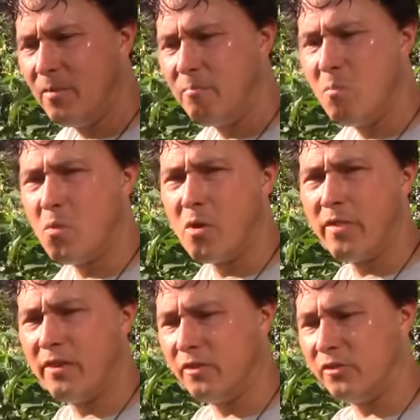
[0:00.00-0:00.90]

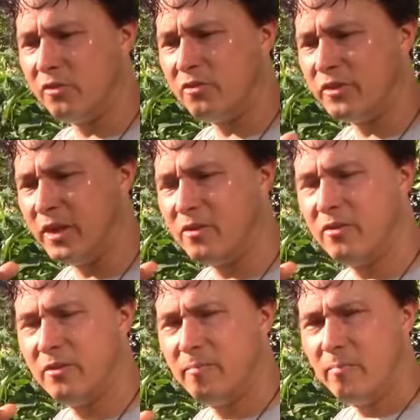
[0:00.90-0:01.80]
more than just your
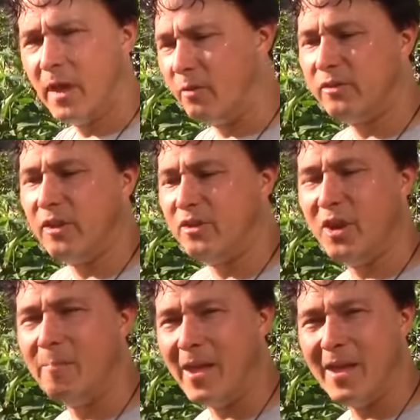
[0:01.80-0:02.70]
standard, I would say,
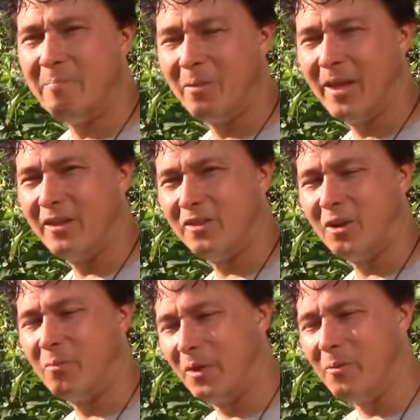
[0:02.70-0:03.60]
dumb eggplant. So
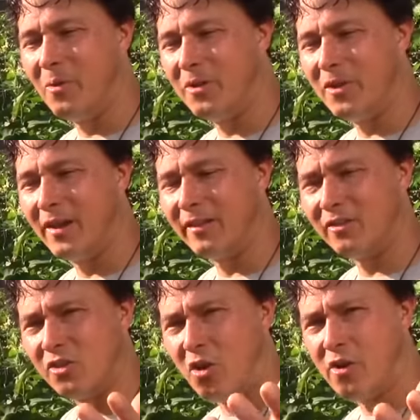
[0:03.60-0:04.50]
I really want you guys
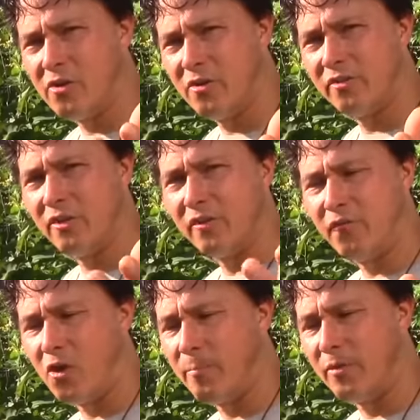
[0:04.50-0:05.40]
as gardeners and as
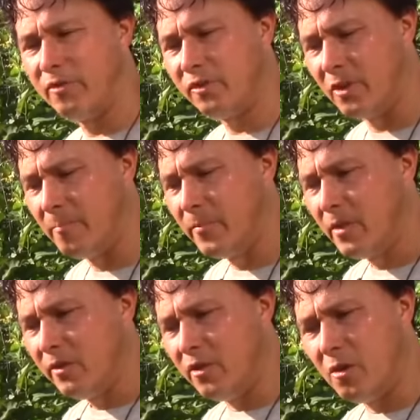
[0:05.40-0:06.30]
farmers to,
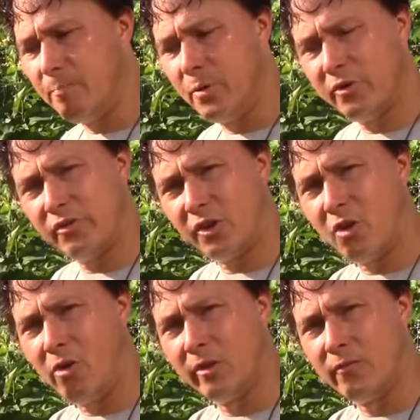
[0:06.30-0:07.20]
you know, push the
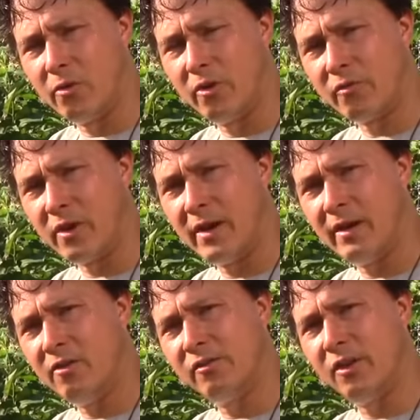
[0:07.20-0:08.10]
cultivars, right?
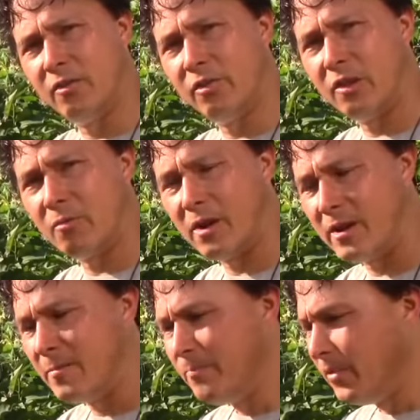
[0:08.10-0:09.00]
And here's the other thing,
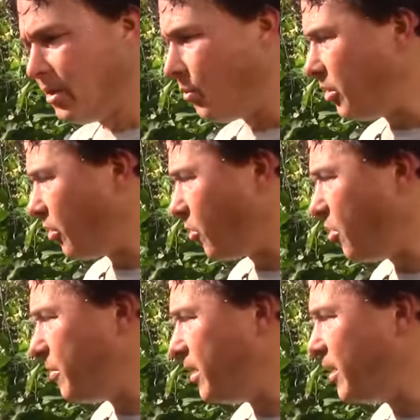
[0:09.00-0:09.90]
right? When you're
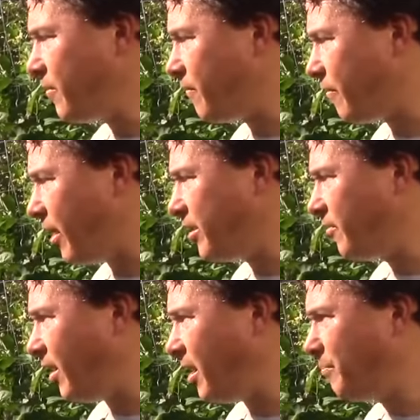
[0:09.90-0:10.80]
growing many different varieties
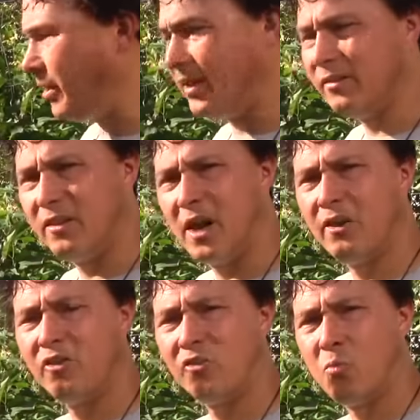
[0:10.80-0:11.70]
of eggplants and
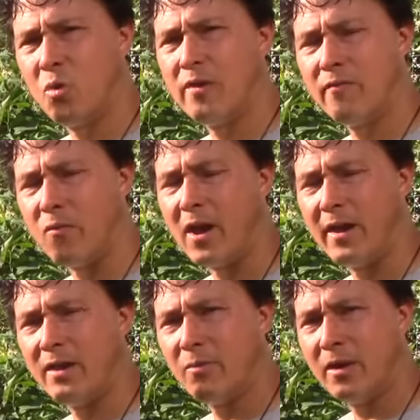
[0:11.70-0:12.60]
not just one
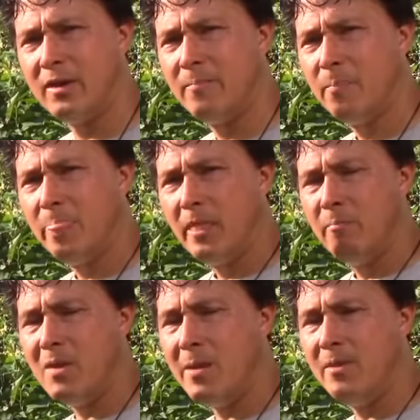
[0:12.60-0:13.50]
variety, right?
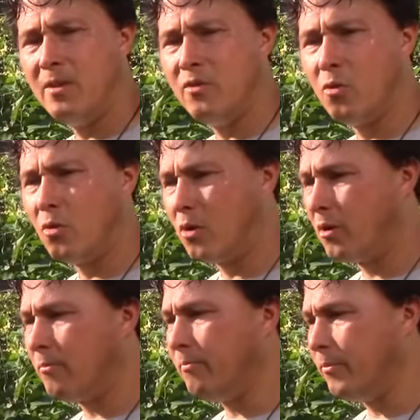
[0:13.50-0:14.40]
Maybe
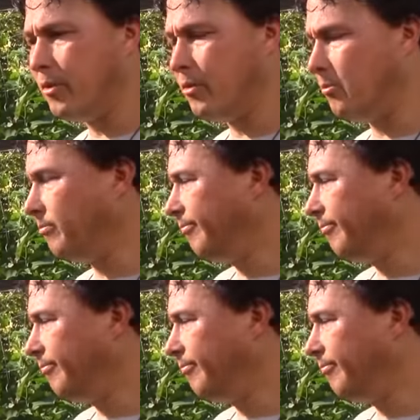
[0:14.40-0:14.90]
your, you know,